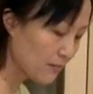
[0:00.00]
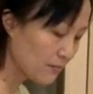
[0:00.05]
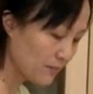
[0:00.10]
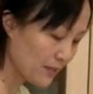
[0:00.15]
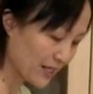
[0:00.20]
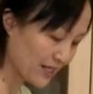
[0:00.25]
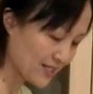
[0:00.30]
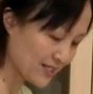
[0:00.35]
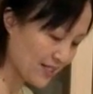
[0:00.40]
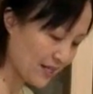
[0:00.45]

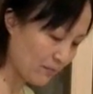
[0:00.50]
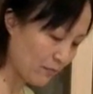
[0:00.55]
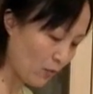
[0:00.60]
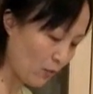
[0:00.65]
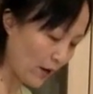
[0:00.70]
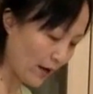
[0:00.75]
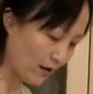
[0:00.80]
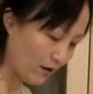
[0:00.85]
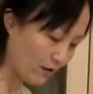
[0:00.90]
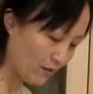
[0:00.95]
Mix them
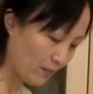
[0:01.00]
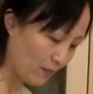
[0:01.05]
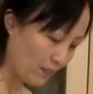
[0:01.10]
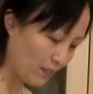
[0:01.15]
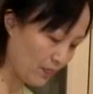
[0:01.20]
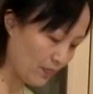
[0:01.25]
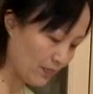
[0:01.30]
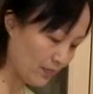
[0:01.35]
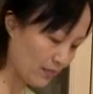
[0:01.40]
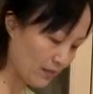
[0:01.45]
well.
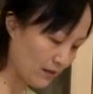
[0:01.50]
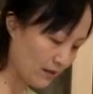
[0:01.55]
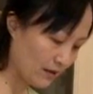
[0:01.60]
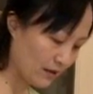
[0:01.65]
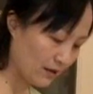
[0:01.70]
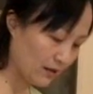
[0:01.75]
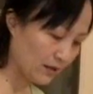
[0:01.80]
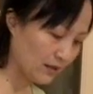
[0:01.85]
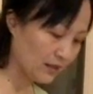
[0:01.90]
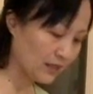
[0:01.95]

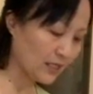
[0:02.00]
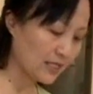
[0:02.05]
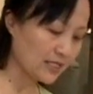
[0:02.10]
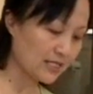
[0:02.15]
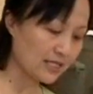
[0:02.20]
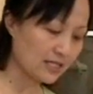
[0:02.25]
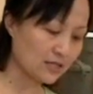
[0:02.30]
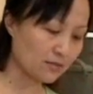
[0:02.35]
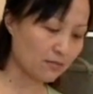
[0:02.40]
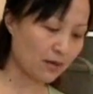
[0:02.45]

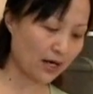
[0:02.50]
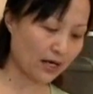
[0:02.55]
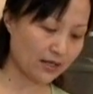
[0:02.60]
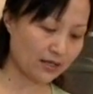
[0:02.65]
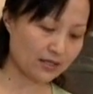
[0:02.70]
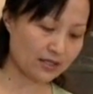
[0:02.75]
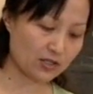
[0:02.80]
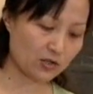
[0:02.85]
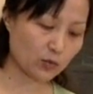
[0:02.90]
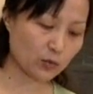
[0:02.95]
This is
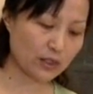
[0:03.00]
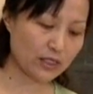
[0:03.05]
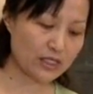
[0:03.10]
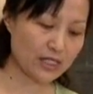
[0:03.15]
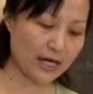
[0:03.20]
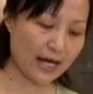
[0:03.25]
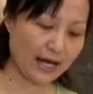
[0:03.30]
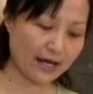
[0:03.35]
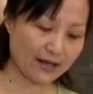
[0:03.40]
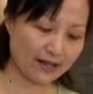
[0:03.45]
my
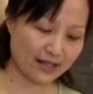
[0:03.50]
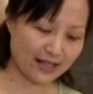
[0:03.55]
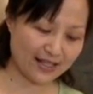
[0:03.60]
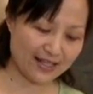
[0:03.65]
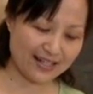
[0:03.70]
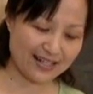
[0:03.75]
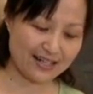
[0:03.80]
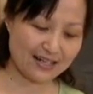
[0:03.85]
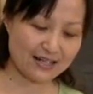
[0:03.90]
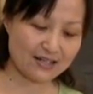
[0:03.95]
sweet and
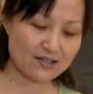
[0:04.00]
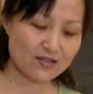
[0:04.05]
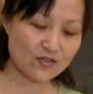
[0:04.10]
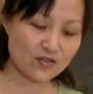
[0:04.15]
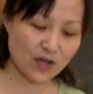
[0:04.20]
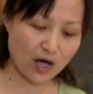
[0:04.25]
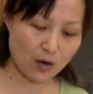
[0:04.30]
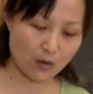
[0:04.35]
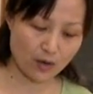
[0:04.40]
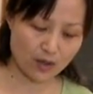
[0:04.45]

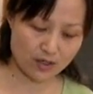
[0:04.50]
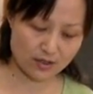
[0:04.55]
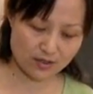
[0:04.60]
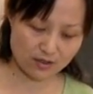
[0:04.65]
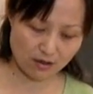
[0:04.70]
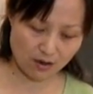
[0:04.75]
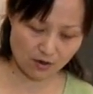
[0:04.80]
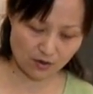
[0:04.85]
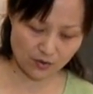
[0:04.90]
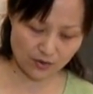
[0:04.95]
sour
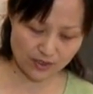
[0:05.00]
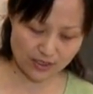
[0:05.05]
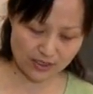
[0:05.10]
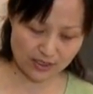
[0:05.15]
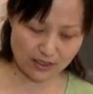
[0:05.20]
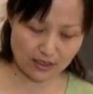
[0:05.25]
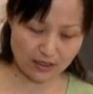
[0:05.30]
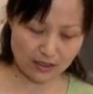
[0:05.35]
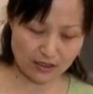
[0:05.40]
sauce.